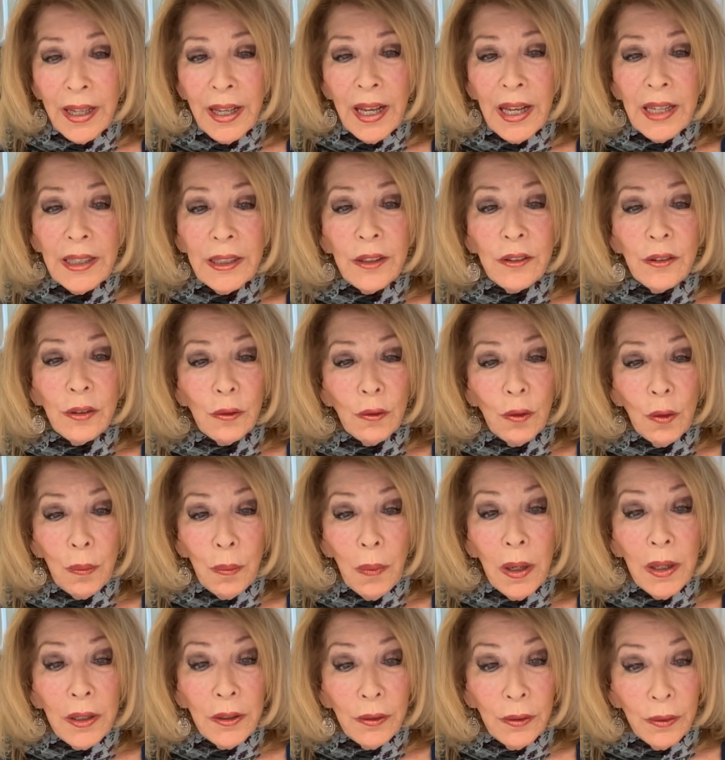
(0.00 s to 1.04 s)
And it's a
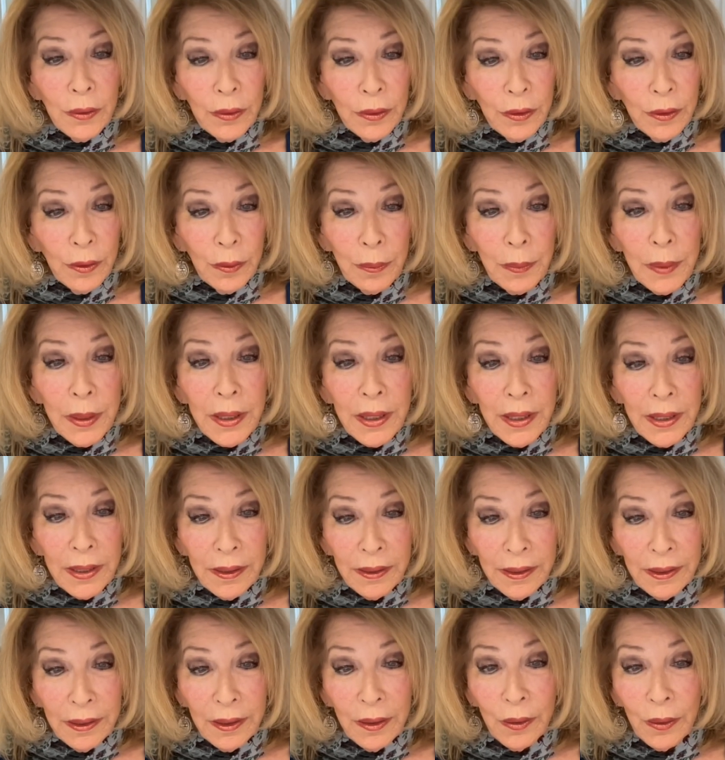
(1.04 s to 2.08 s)
reminder to me,
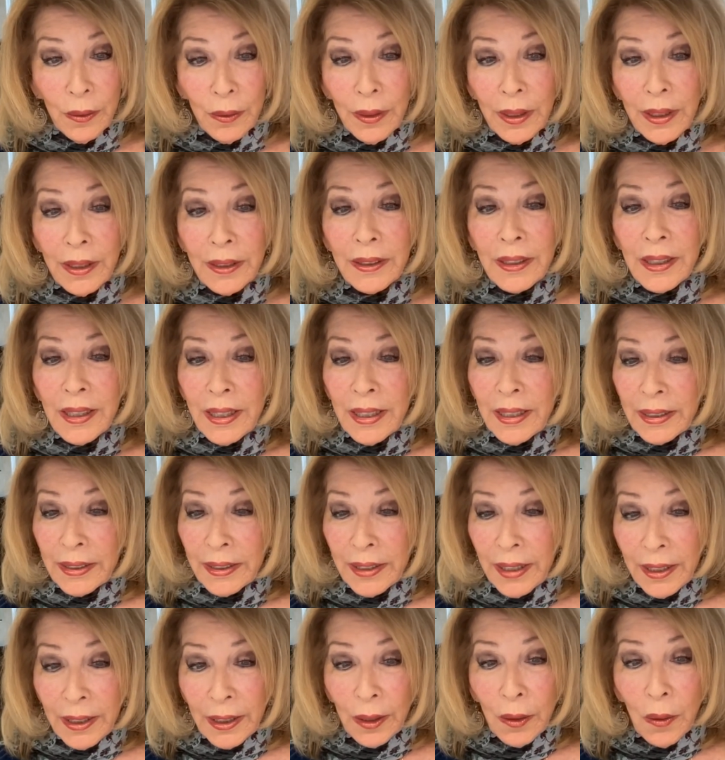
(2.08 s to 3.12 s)
that
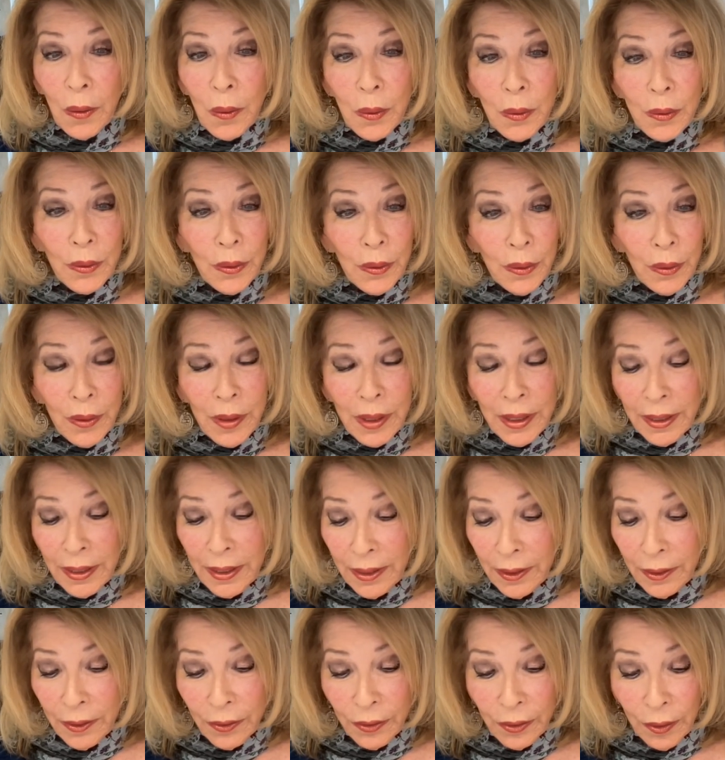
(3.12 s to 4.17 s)
getting older
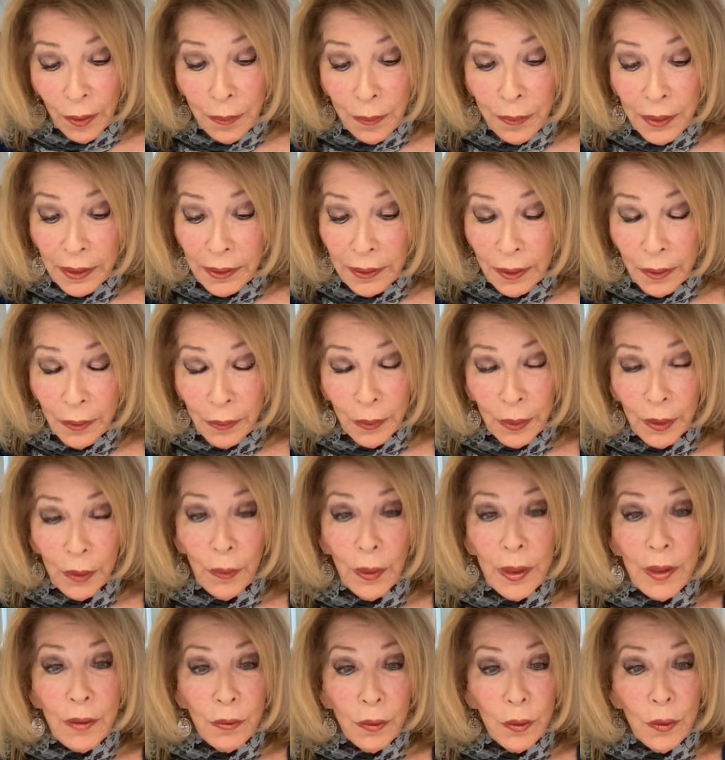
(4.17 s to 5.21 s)
is something that we're
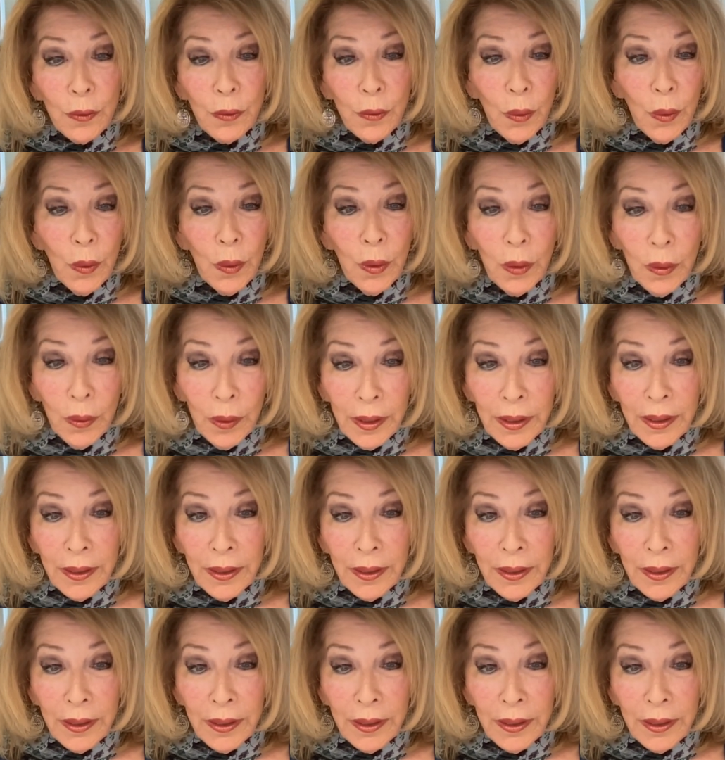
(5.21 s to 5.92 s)
grateful for.